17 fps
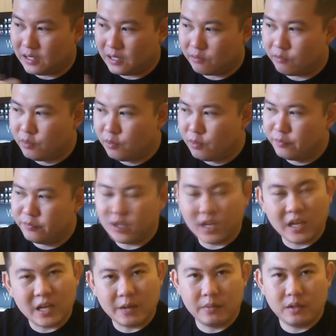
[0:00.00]
Remove the
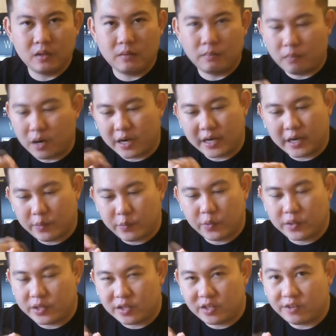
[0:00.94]
label. Mark it
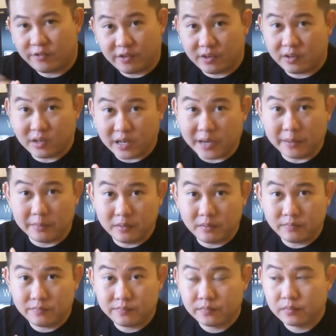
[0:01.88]
with a different
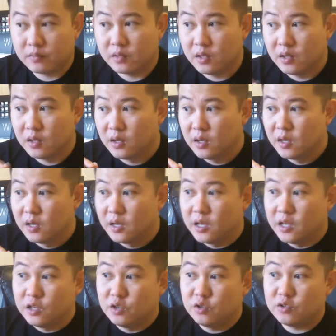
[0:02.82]
label.
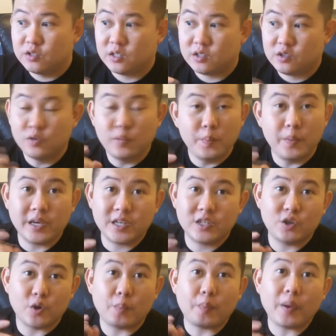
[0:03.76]
Use it to
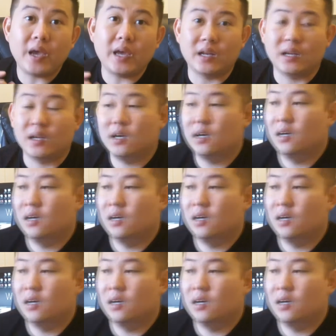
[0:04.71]
mix your paint.